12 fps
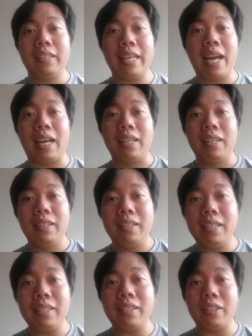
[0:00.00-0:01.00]
Yeah,
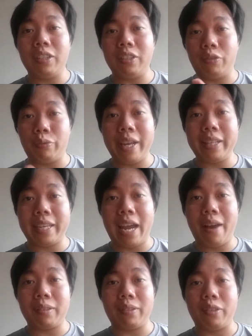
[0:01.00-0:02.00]
he's a great
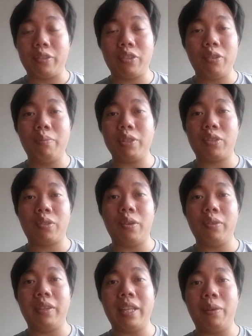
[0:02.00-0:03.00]
character, so much
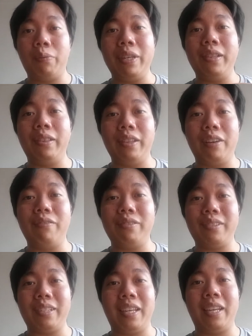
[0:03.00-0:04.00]
so that we love
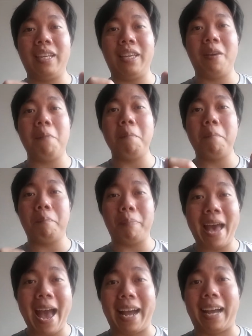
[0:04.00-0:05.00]
seeing him
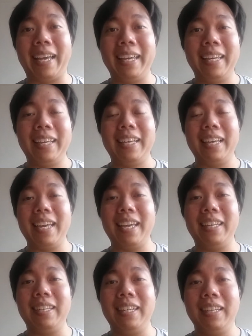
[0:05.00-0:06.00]
back.
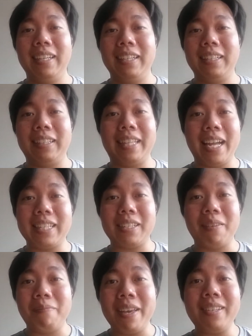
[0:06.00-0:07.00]
And that's
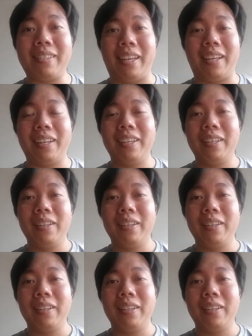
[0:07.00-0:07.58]
amazing.